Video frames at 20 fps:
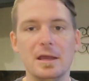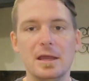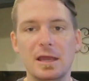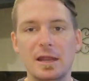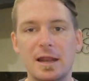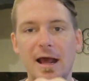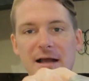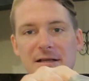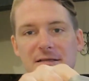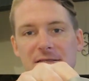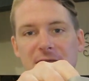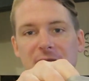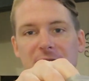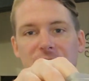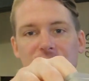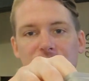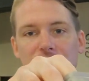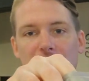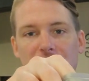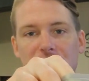It has
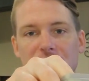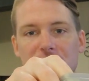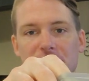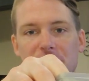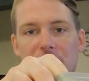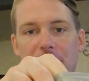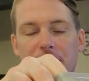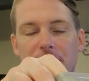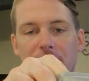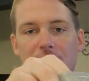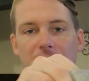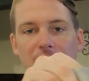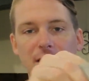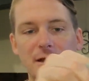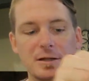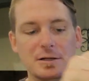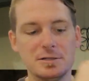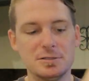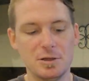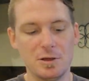instructions on it right
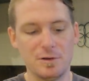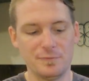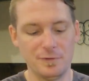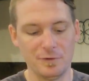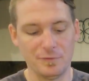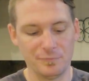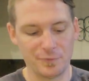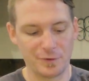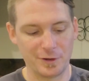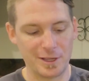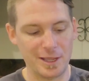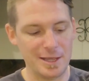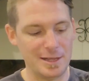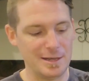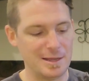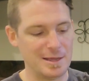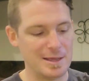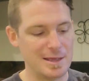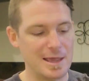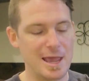here, so if you
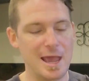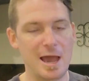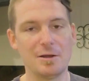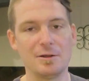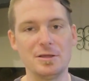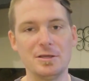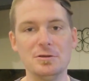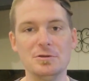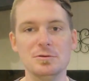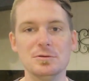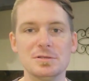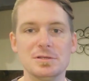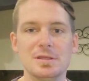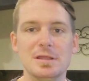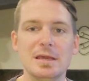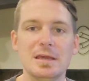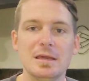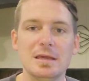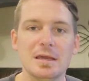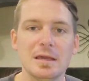forget how to use
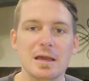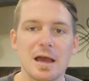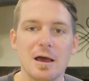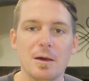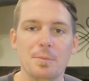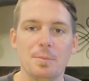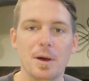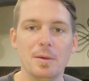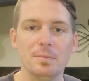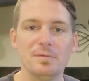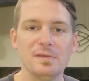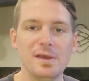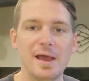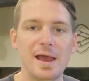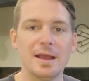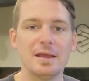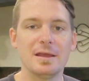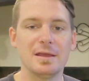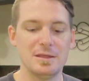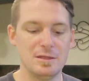the pump
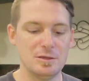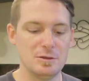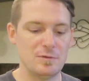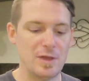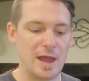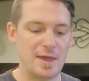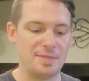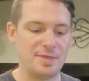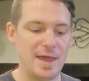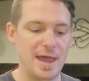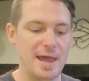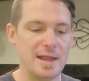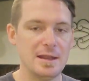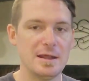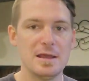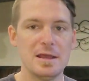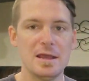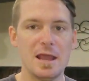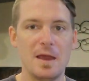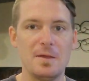sack, you got
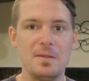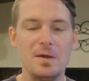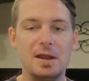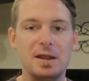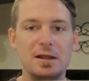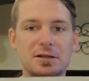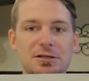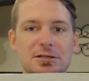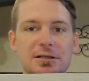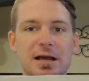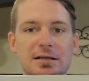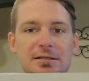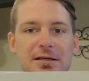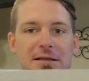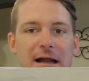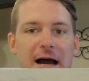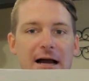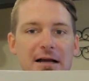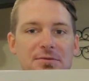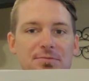that. And then it just has a
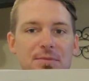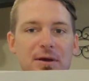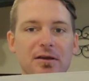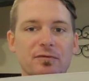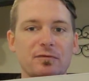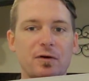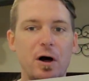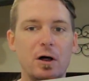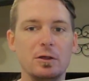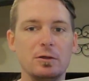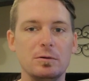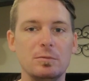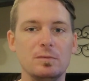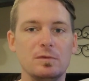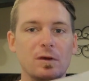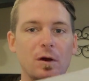nice big volume.